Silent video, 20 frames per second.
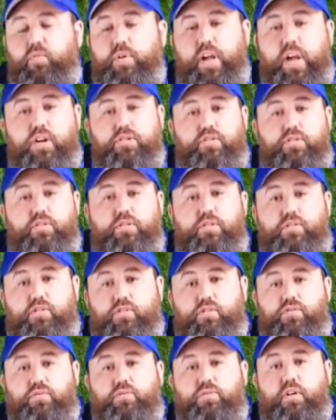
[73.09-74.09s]
We actually
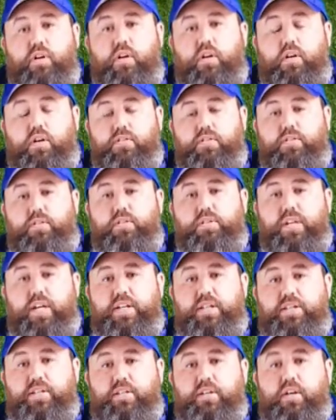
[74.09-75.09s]
do a soil
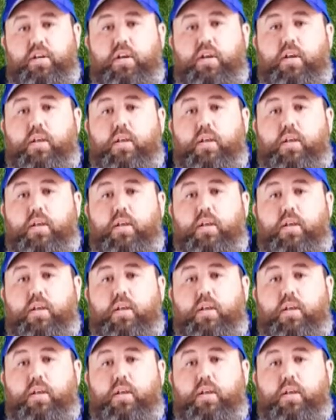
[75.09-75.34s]
test.